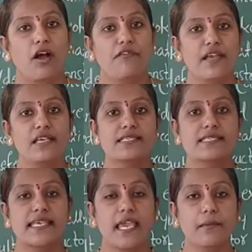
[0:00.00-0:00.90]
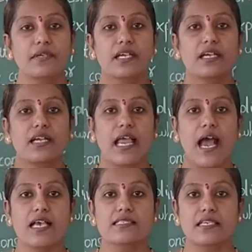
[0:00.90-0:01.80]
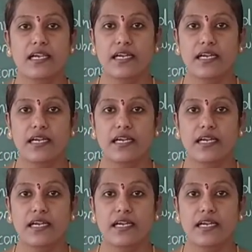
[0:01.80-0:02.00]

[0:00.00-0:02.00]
of a same class